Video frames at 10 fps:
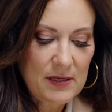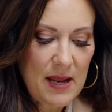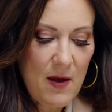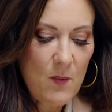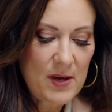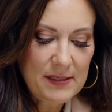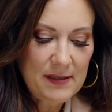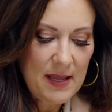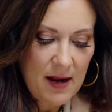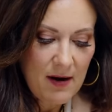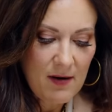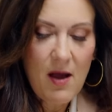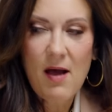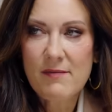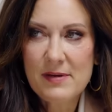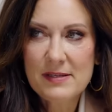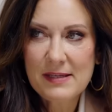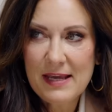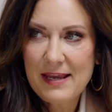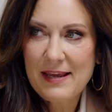Now, I wasn't there,
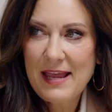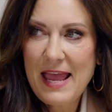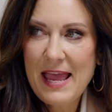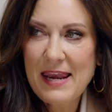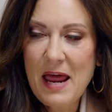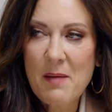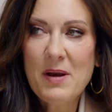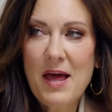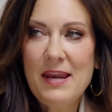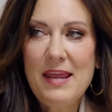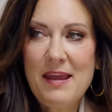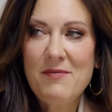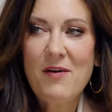obviously, and I'm not Eve,